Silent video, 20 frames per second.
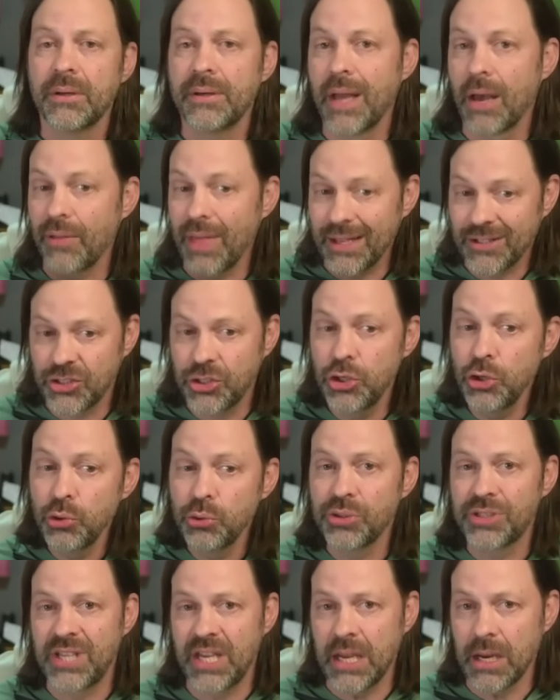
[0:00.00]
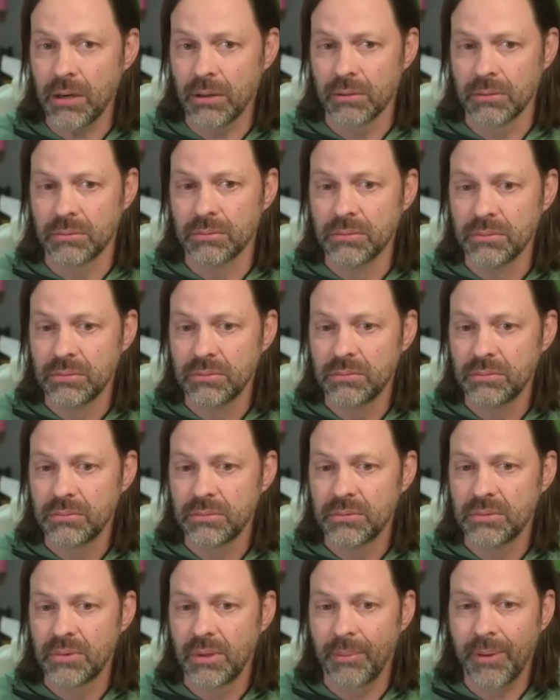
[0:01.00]
Now that's used here.
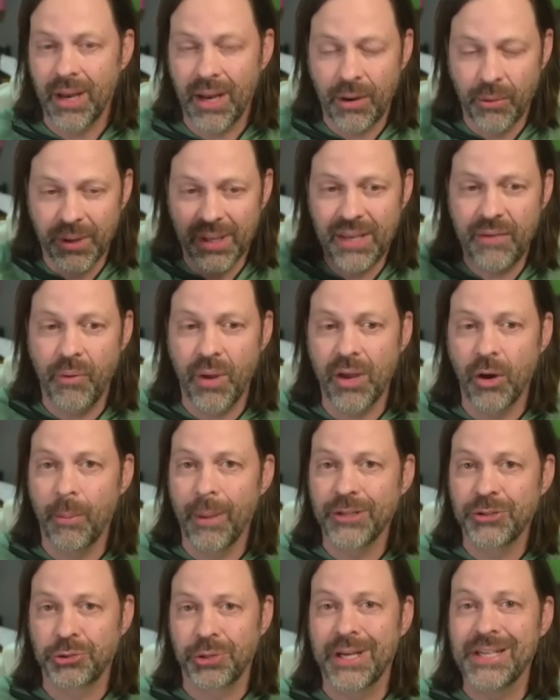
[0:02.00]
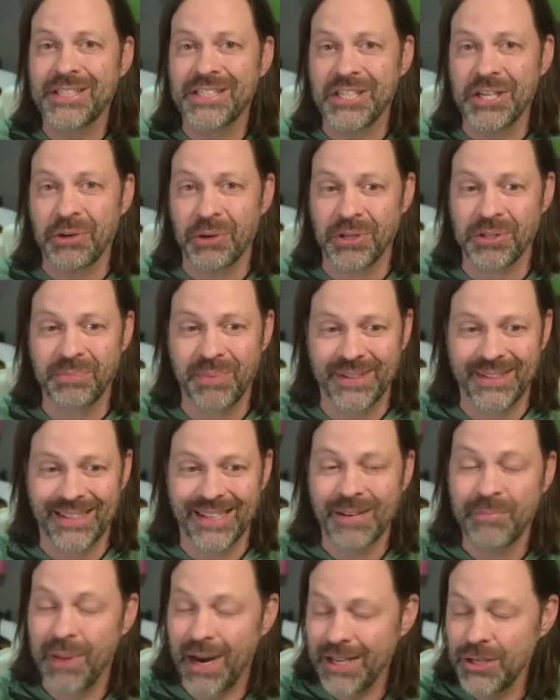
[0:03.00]
i I don't want to give away all my trade secrets, but
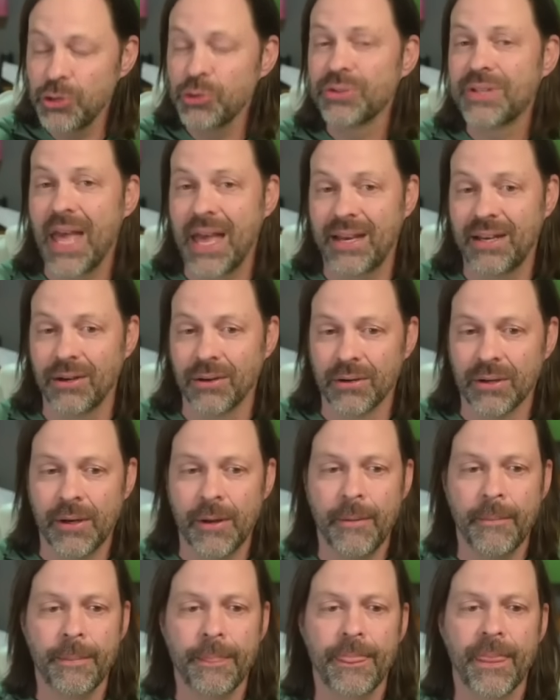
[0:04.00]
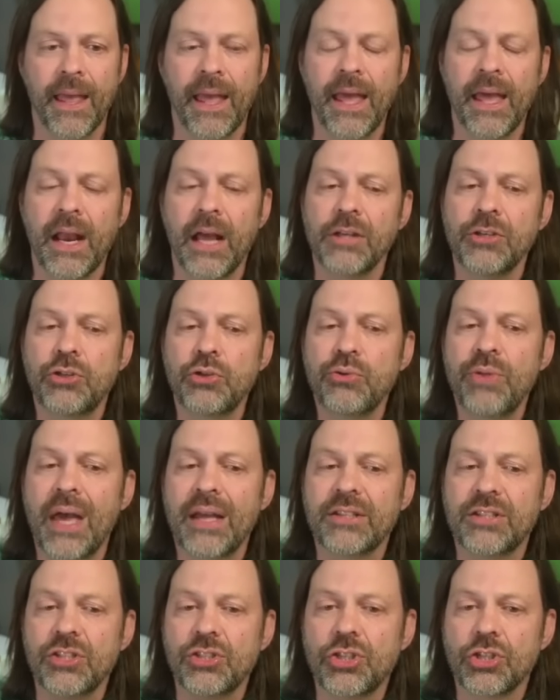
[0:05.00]
but I use that here. And I do
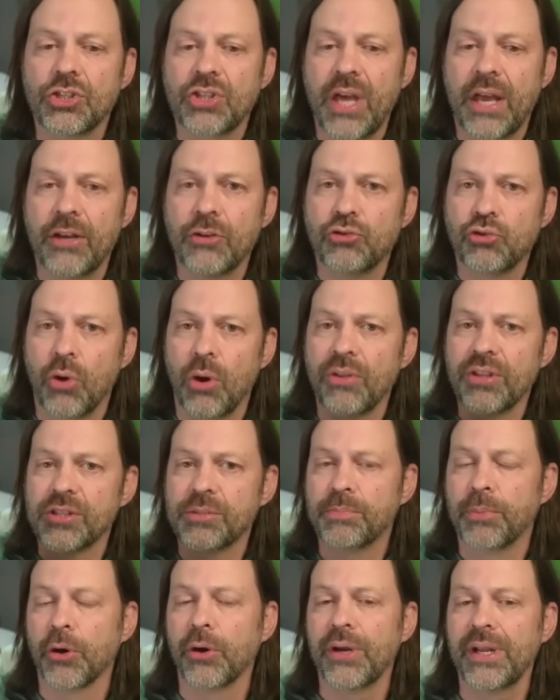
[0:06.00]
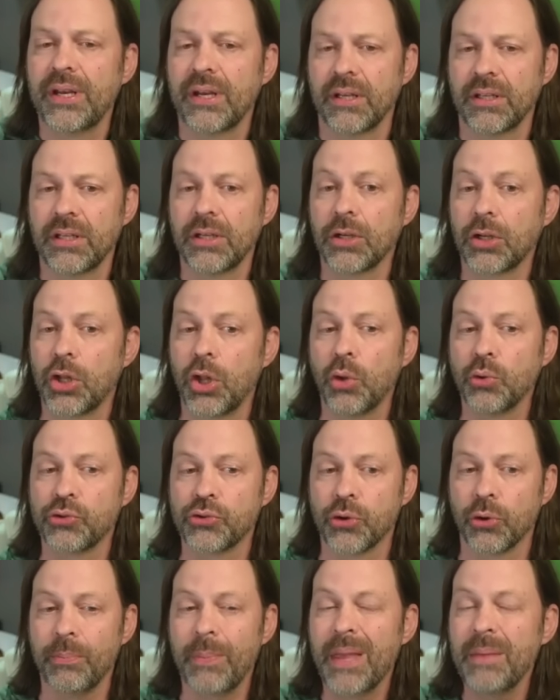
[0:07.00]
that to just kind of draw this bird in a little
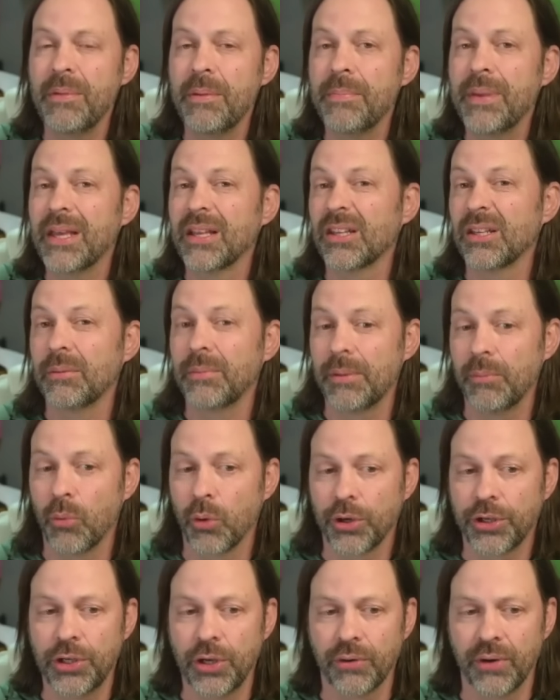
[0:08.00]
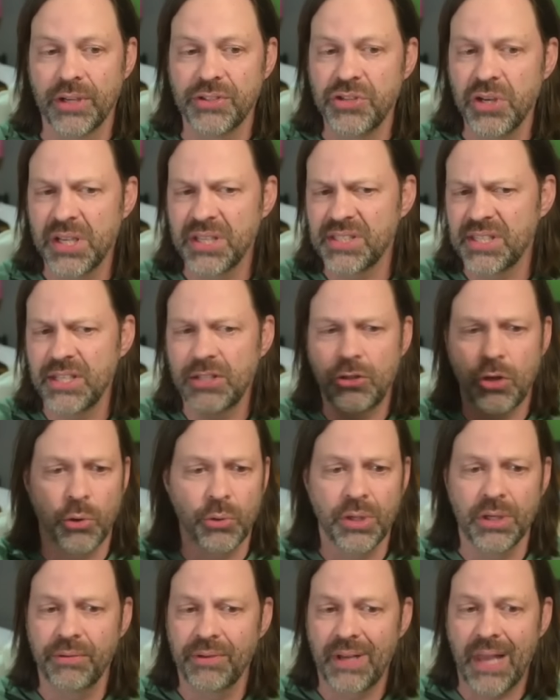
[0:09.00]
closer, maybe be a little bit more curious. You can see
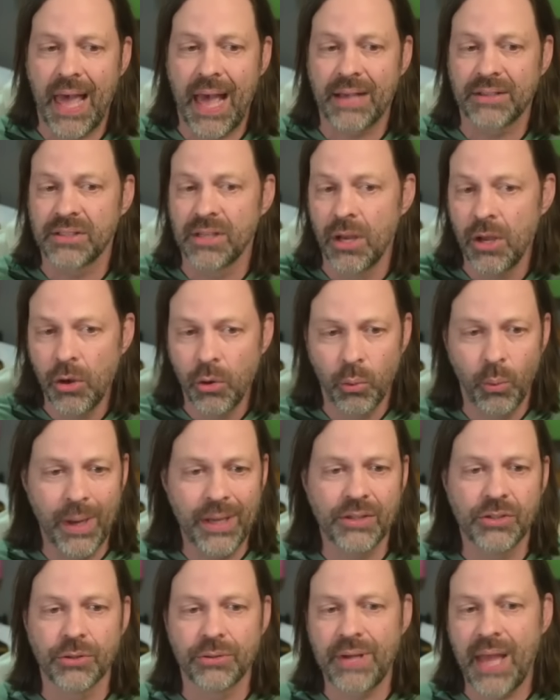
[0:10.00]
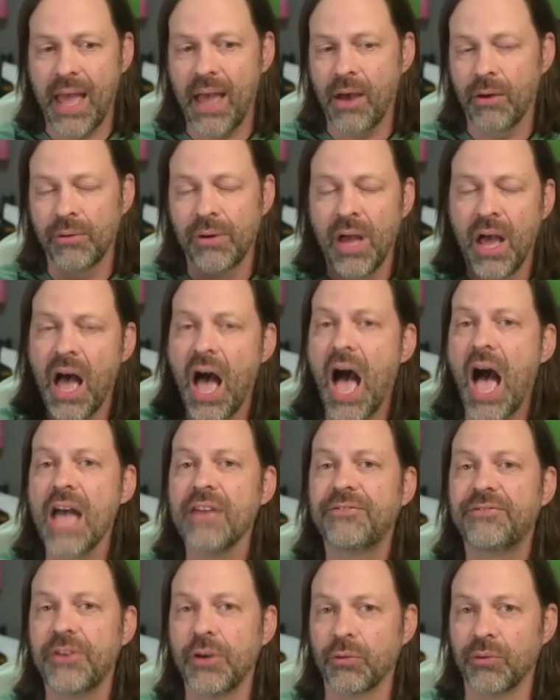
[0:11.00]
totally relaxed, wings are down.
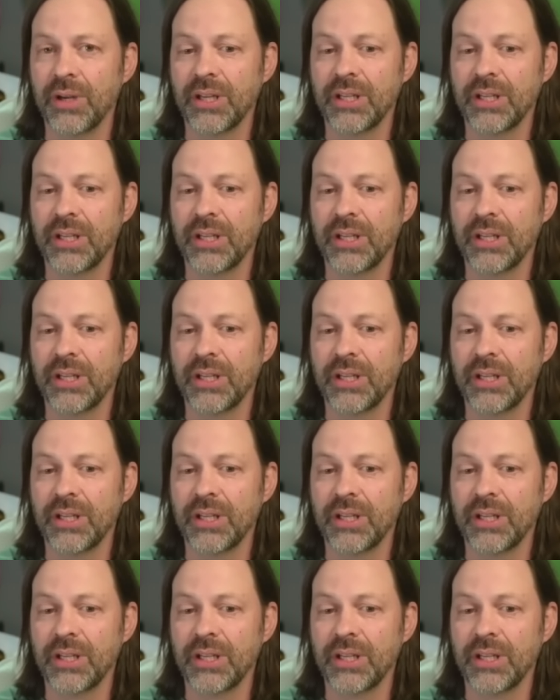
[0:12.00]
I feel